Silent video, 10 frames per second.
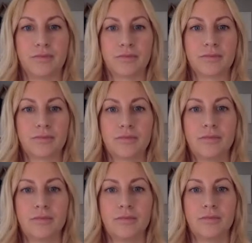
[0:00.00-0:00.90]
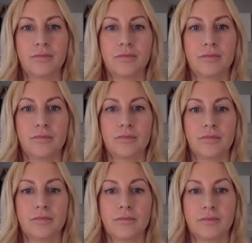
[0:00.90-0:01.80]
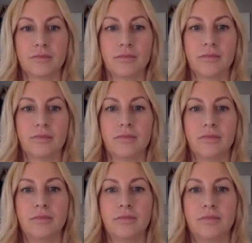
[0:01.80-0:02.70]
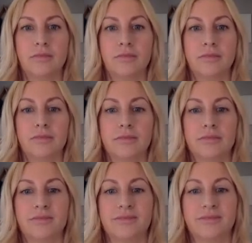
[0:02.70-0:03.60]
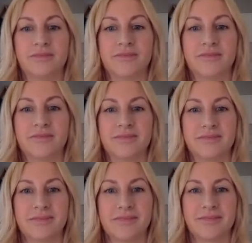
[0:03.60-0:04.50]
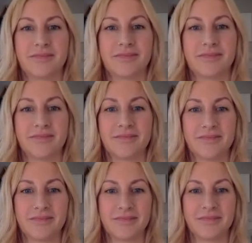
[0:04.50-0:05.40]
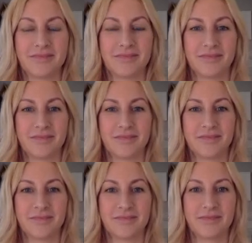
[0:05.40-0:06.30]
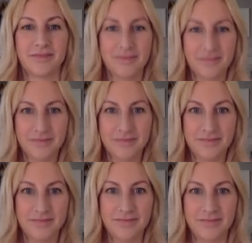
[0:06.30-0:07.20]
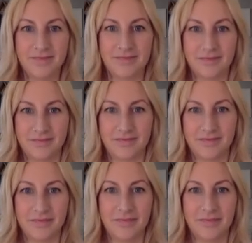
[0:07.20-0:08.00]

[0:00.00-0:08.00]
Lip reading: The person shown says nothing.